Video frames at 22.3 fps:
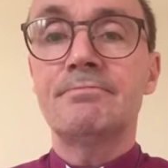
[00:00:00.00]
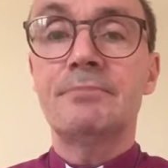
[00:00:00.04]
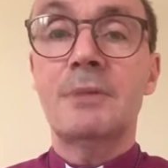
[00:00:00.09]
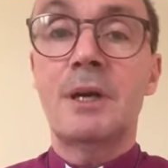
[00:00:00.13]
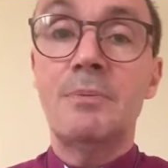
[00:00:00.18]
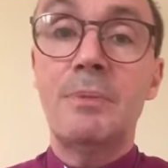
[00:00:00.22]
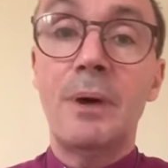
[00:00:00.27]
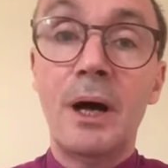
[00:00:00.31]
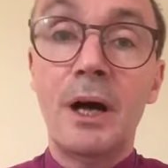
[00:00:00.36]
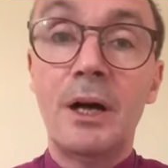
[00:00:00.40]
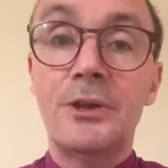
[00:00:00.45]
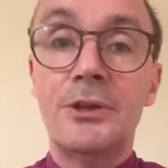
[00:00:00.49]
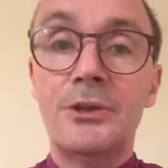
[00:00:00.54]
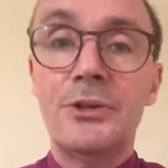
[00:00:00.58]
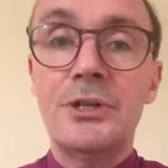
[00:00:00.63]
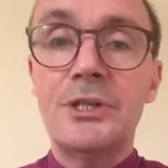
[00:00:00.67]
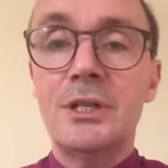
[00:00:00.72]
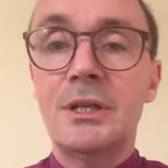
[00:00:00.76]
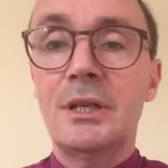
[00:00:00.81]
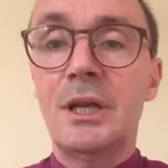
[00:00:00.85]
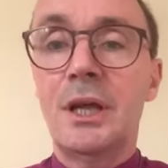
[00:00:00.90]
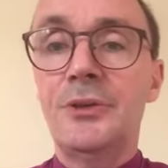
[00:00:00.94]
My partner
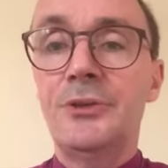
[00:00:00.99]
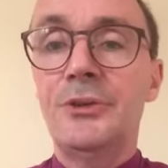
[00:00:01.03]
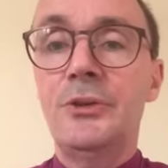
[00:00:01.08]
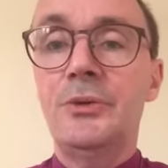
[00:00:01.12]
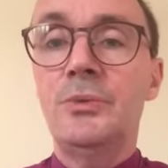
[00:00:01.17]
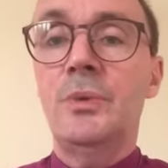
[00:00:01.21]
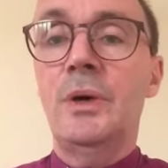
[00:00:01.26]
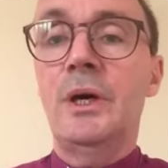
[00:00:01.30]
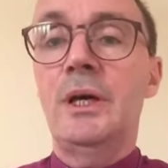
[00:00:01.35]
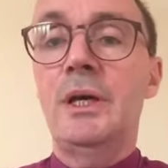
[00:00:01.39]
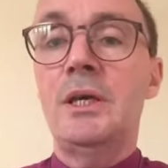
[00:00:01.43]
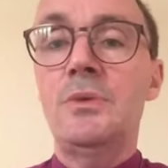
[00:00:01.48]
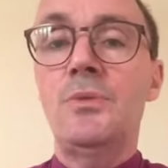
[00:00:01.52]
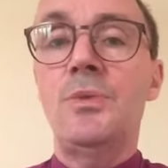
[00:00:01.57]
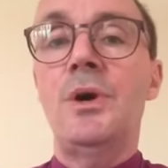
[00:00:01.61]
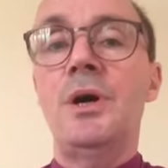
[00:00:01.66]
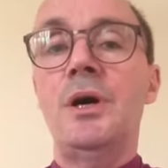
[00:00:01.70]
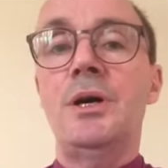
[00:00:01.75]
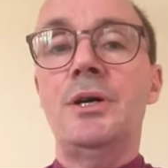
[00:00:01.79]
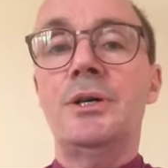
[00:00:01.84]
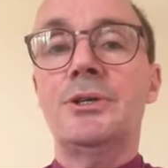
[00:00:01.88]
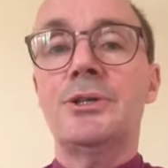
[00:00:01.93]
is in London where he
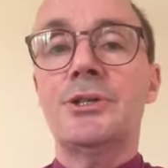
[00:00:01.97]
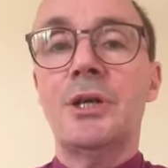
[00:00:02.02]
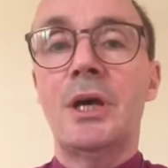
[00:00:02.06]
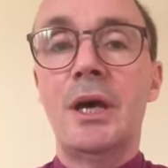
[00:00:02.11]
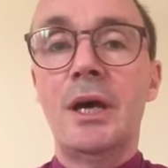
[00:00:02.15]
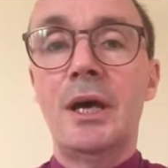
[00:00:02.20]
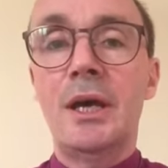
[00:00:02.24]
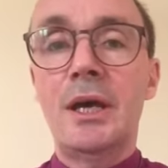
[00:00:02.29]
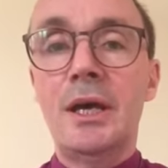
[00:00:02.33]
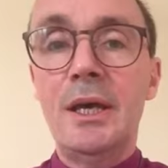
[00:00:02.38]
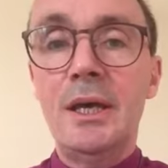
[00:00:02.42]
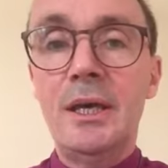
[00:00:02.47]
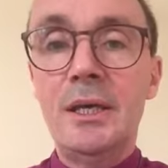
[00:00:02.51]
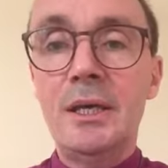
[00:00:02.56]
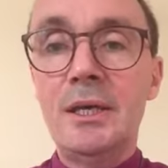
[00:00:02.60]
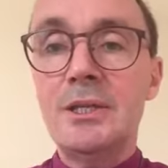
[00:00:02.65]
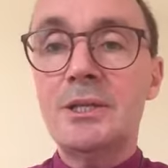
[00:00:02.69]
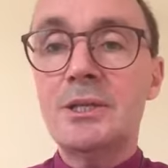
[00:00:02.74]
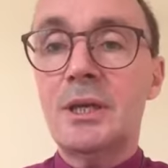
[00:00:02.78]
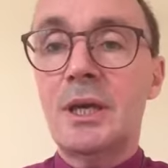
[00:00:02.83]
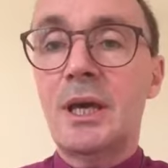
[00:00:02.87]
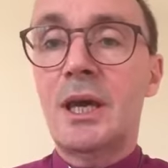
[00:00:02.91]
works. He
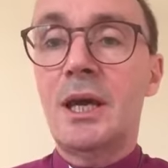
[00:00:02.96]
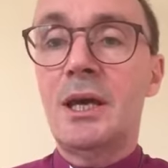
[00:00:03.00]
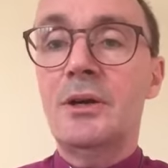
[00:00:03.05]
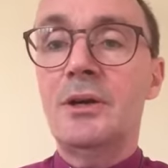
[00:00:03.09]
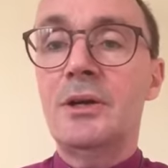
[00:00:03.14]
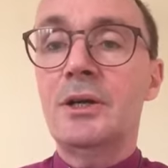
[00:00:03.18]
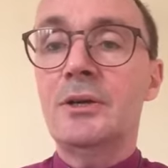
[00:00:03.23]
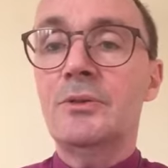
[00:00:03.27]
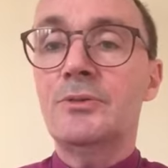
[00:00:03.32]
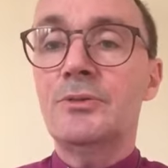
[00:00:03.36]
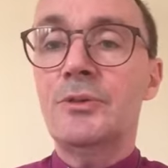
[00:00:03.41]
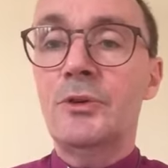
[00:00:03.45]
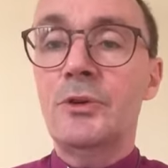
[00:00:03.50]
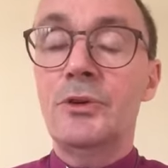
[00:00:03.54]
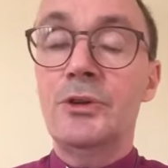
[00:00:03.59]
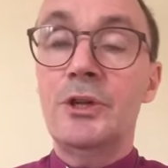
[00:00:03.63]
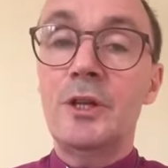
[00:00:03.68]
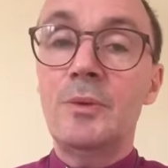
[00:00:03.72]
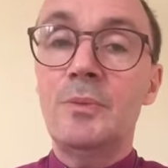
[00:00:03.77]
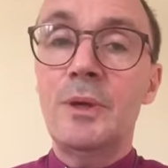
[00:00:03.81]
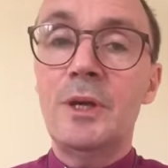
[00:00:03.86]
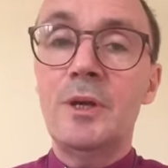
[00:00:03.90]
is caring for
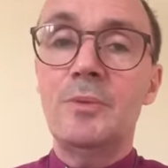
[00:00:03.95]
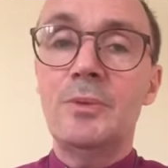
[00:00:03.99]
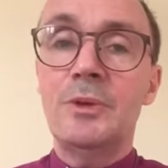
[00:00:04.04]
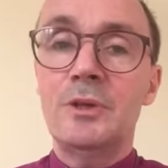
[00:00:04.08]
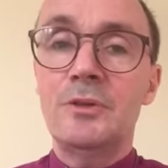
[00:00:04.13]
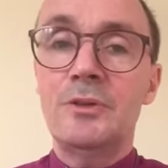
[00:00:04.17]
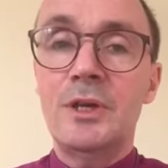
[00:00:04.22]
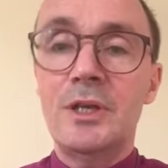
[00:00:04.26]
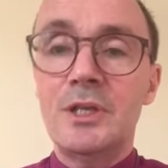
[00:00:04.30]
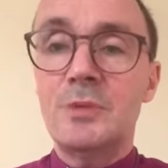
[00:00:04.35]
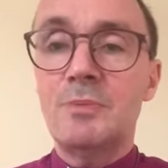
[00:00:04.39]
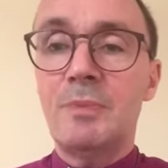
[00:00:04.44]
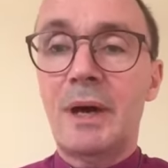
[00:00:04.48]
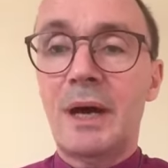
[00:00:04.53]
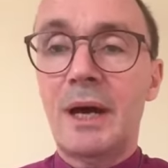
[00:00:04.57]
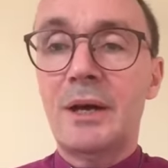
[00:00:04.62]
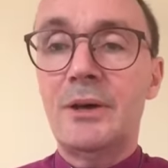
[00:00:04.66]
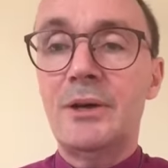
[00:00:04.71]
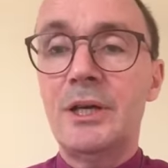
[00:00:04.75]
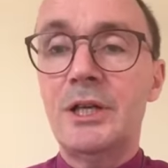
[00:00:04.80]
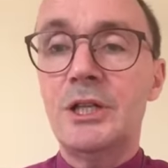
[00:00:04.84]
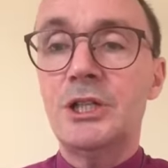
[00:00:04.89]
the people of his
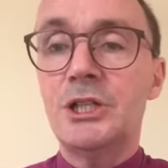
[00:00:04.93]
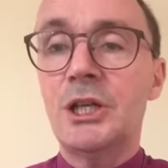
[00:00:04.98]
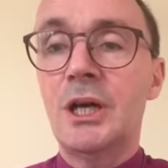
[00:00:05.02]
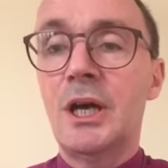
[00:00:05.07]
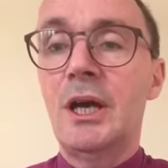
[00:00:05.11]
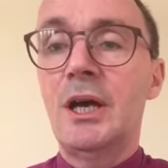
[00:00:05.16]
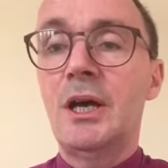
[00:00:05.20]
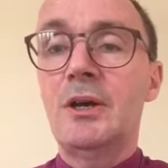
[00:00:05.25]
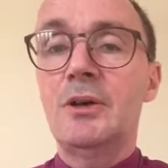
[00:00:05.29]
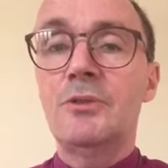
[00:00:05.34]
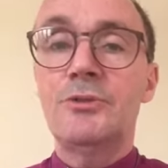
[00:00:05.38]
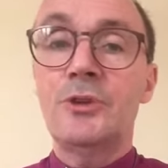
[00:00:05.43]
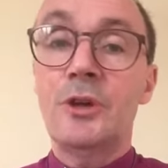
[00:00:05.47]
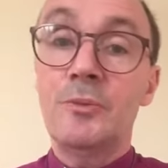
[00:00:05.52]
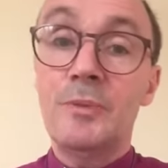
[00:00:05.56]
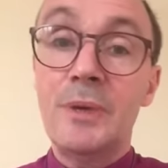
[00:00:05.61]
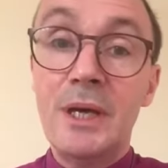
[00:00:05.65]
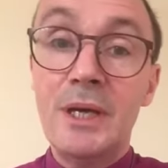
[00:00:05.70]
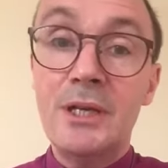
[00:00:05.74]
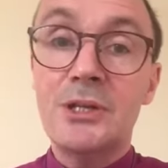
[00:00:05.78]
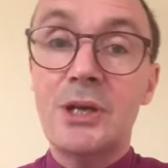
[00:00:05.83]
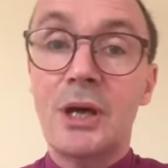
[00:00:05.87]
parish from
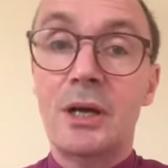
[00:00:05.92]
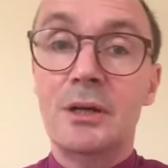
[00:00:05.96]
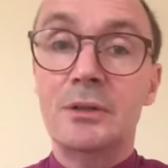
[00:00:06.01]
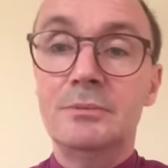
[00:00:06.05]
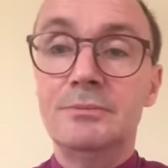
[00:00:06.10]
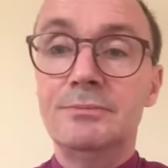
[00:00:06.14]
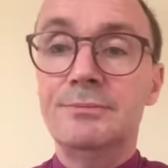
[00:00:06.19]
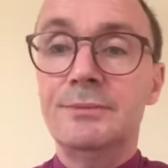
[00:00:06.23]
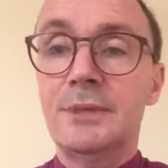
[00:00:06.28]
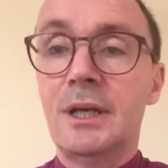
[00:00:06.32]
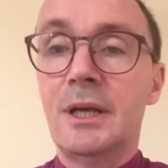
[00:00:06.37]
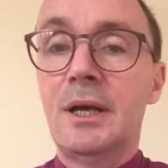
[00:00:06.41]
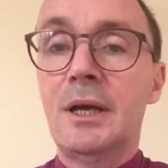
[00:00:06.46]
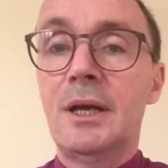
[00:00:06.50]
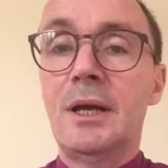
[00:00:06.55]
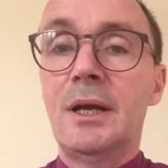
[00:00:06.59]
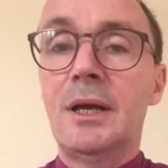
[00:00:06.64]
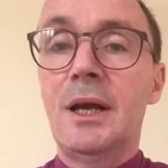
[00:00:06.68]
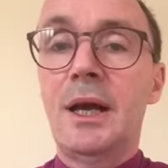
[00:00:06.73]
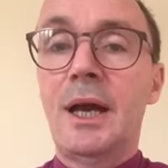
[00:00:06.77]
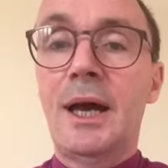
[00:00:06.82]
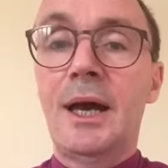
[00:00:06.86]
his home,
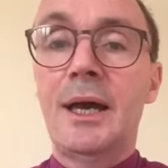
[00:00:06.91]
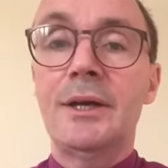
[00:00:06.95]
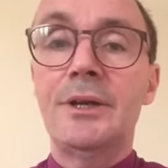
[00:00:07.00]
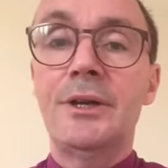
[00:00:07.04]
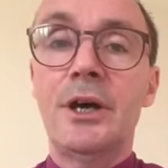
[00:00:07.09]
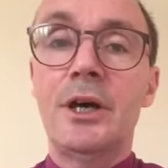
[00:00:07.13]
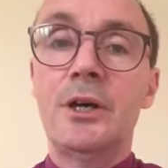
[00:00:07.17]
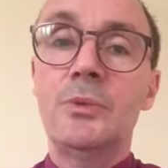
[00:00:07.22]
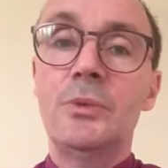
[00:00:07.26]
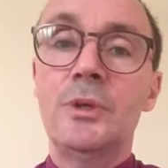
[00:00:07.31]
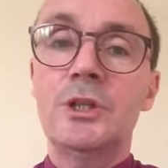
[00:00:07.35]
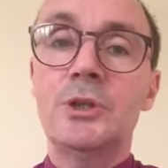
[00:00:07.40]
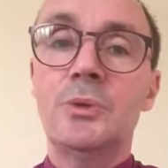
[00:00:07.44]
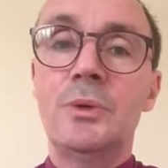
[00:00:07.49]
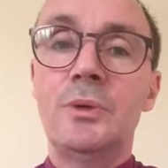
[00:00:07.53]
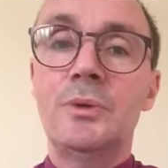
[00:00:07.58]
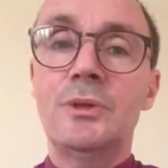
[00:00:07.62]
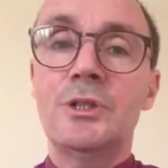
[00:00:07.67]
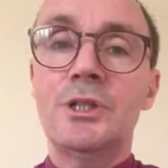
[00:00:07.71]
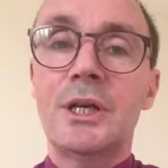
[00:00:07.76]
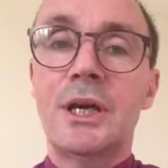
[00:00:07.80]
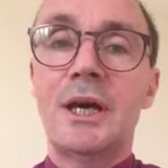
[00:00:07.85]
and I wish we
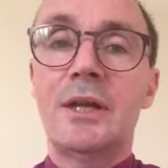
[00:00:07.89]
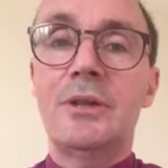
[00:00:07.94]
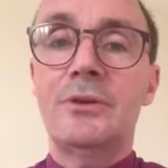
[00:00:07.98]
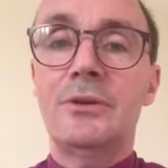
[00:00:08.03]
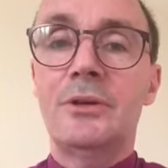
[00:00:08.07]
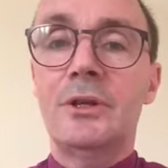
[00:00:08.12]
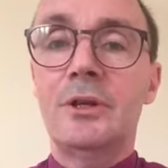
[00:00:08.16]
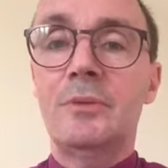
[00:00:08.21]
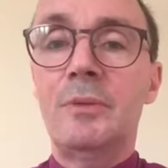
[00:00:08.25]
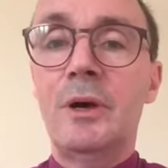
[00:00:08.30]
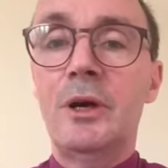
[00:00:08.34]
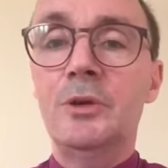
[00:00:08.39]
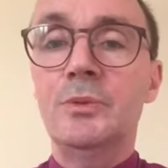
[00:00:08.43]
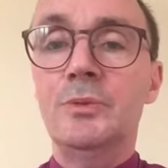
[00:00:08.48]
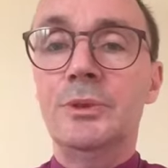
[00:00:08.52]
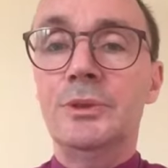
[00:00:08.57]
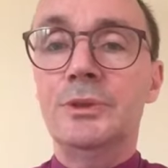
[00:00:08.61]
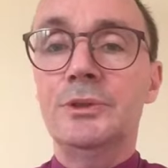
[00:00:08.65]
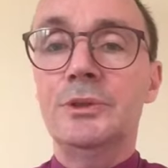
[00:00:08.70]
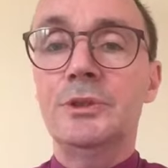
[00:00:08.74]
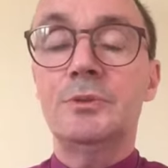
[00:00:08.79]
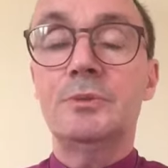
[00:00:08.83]
were together at the
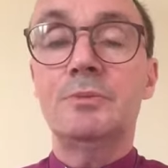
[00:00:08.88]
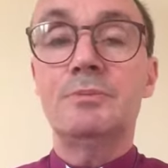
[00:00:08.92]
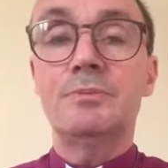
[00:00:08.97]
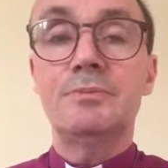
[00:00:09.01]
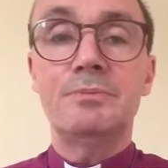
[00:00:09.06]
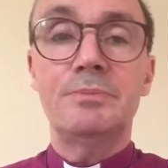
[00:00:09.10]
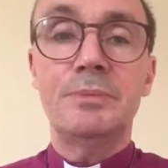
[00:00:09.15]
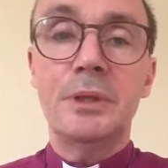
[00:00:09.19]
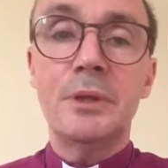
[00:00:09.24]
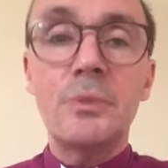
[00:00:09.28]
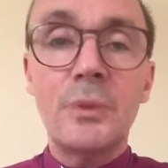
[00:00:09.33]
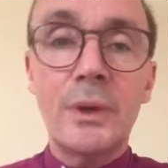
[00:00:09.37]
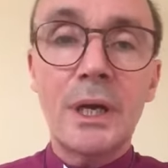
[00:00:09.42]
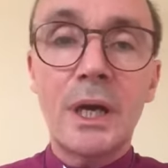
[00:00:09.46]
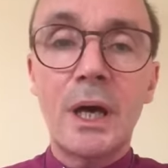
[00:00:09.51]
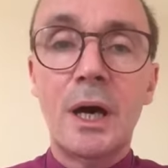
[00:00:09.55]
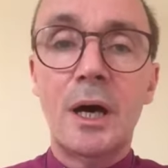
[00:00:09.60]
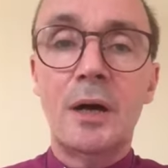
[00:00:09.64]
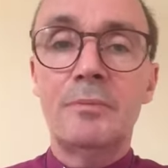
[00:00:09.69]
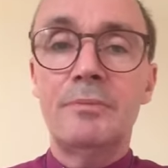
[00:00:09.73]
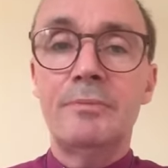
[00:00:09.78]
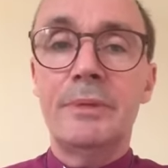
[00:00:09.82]
moment, but we
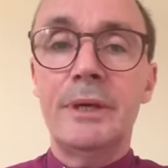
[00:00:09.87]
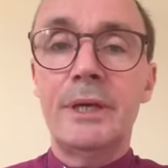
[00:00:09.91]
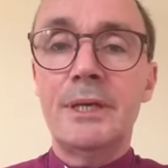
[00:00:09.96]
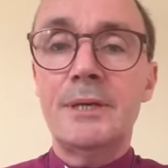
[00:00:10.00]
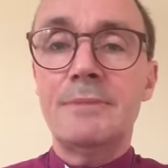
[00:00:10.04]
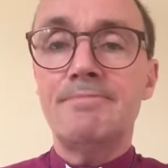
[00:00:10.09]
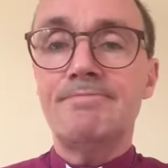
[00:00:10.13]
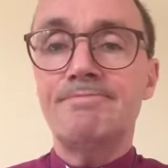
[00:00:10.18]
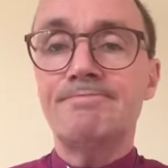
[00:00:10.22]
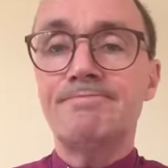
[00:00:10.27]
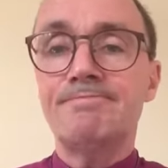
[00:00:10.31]
can't be.